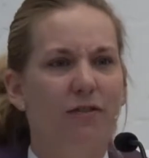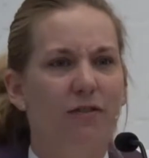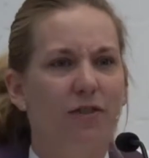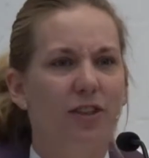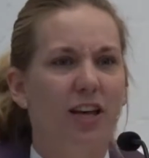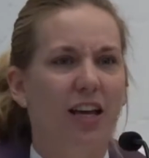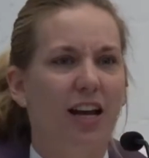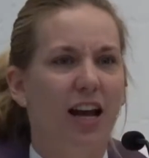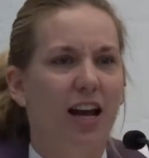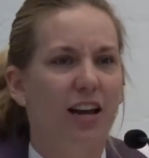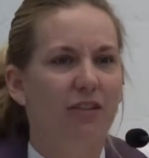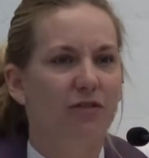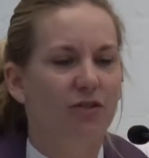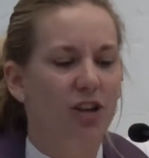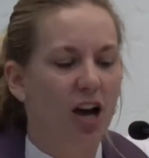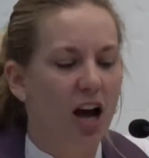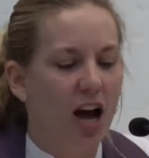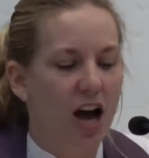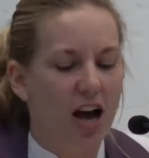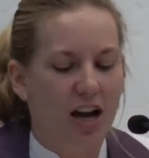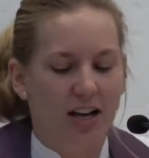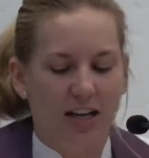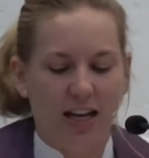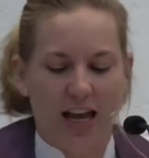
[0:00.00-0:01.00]
that I've
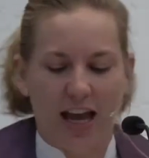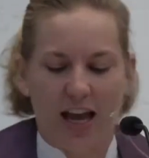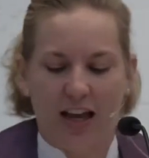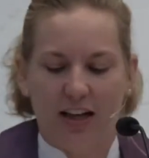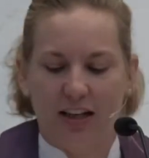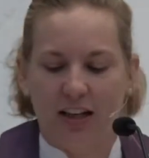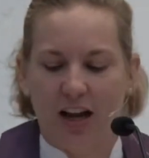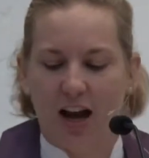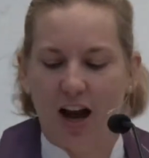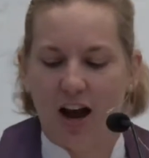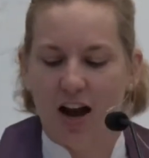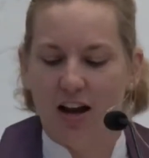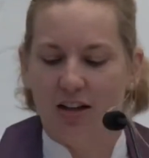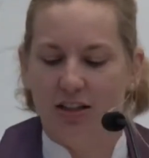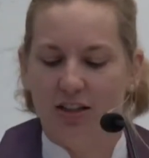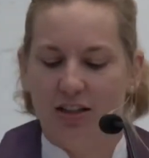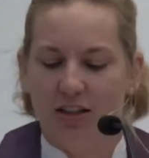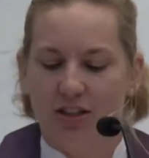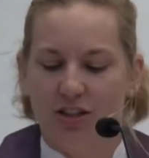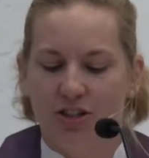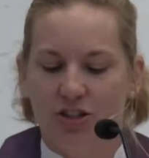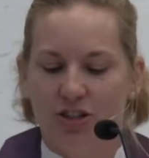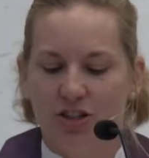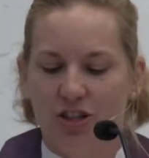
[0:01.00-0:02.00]
got at
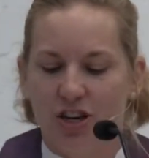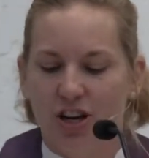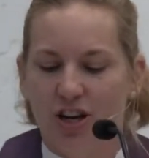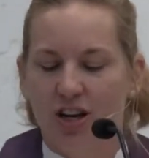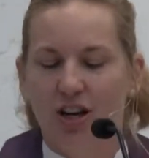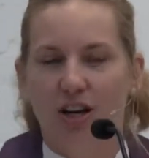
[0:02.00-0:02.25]
college?